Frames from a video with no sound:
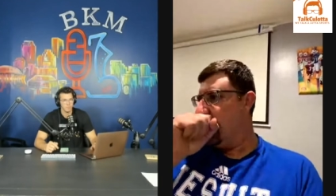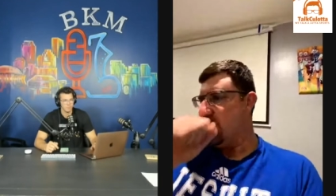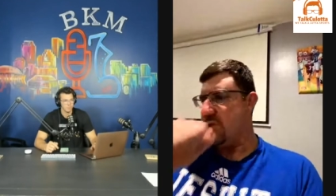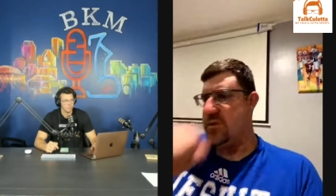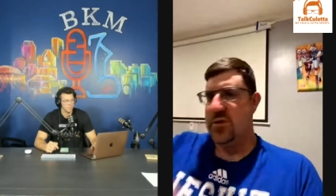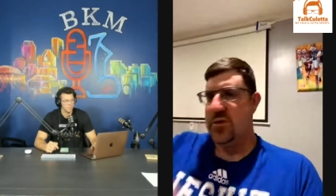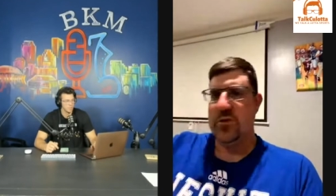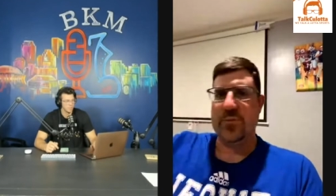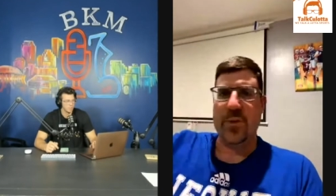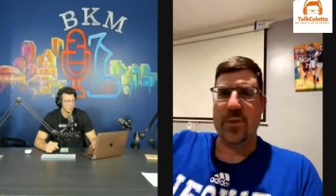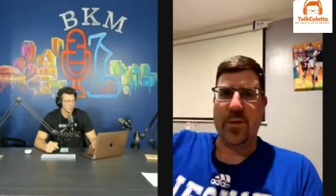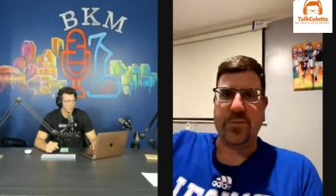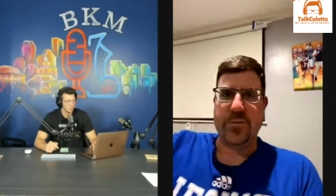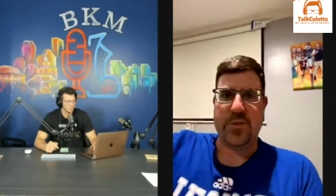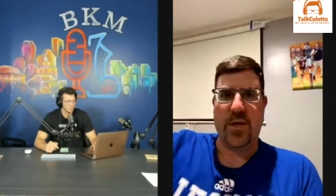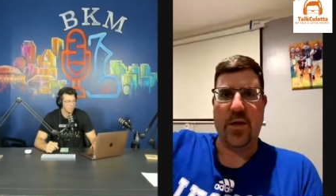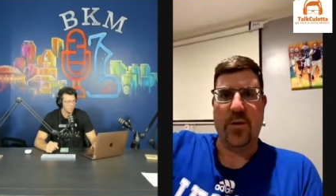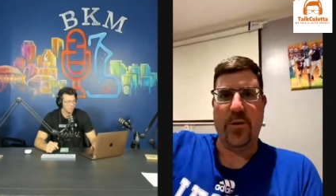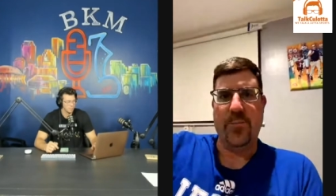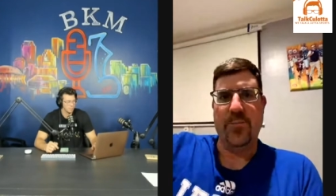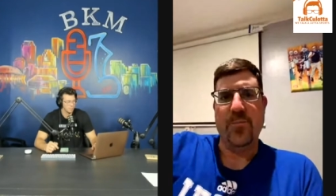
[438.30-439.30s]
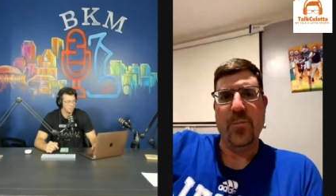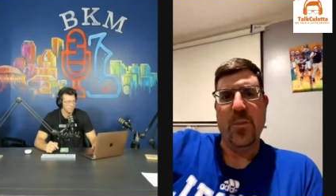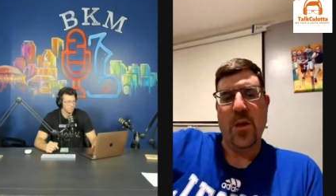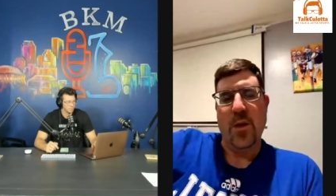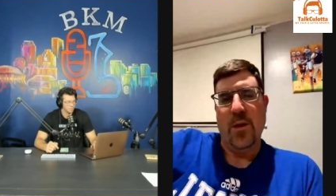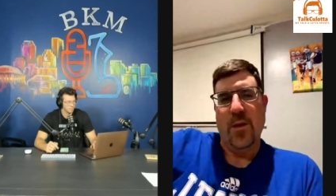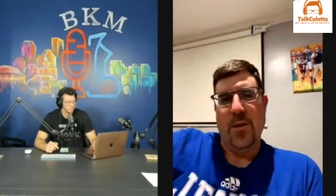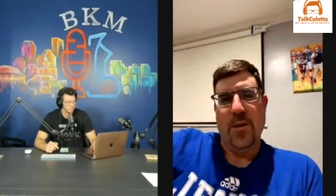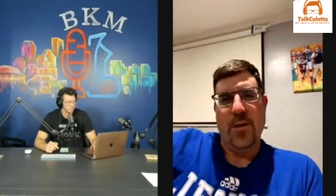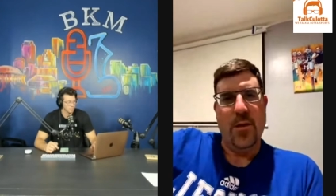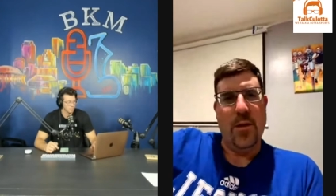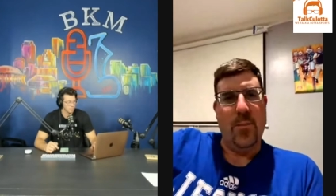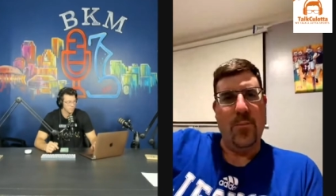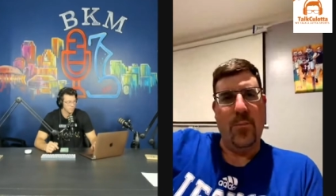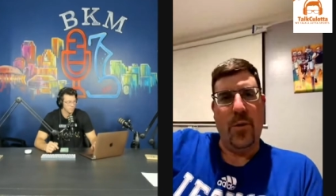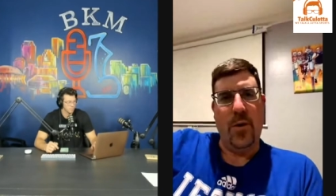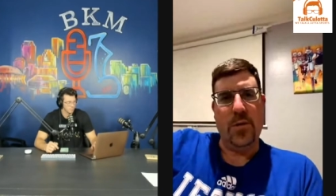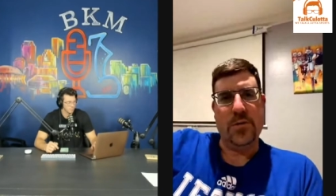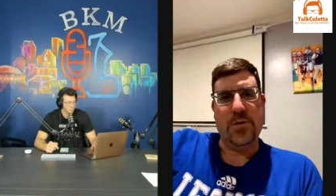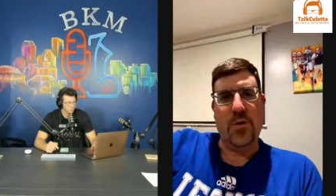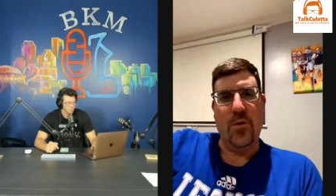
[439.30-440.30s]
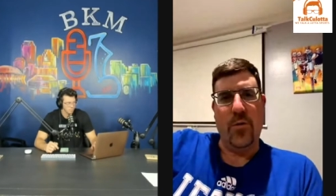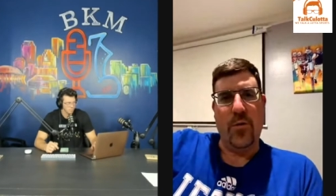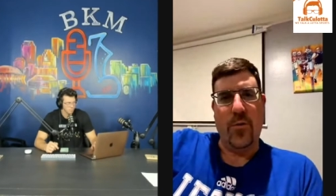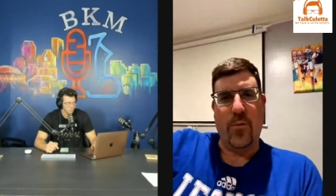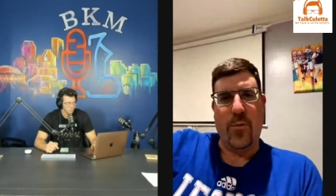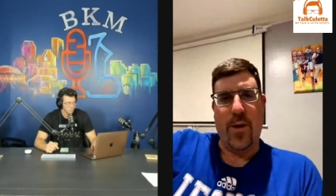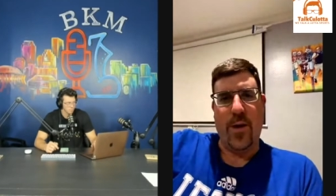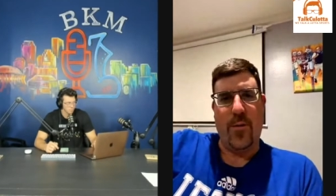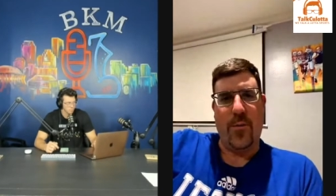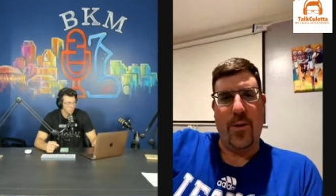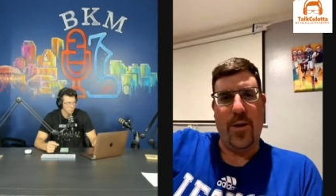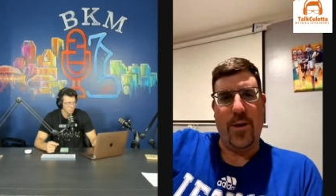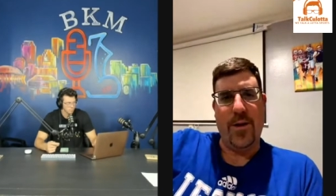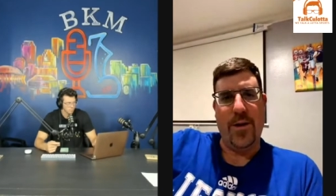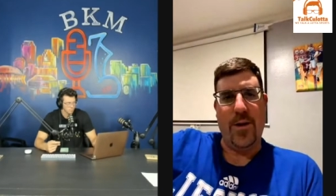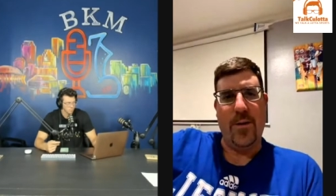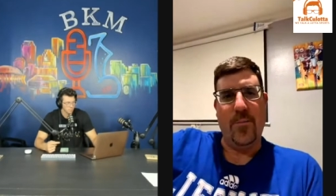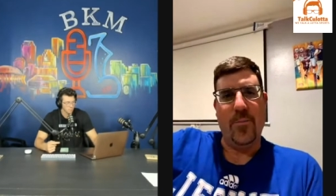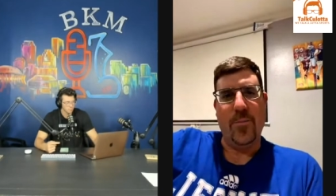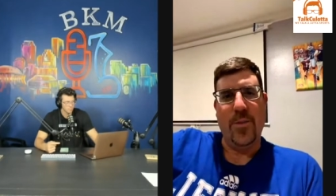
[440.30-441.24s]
excuse me. I'm sorry. That bug's going around right now.